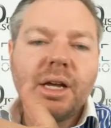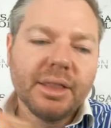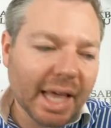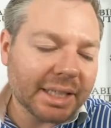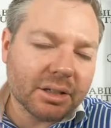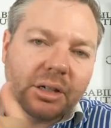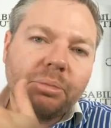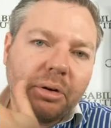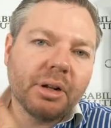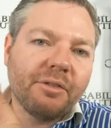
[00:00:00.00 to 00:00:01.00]
that's going to
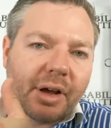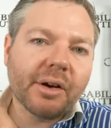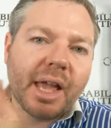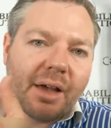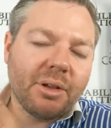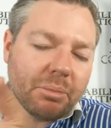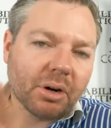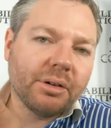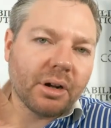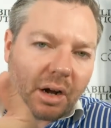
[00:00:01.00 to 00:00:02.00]
put a very heavy
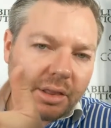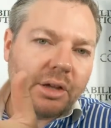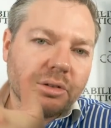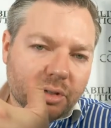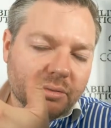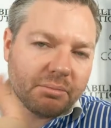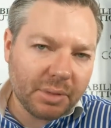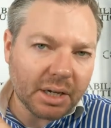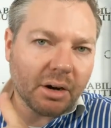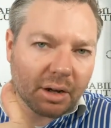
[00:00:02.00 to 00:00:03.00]
burden on those,
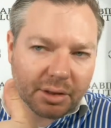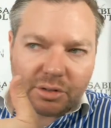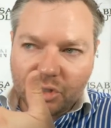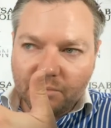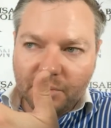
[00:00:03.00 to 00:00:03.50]
you know, on those,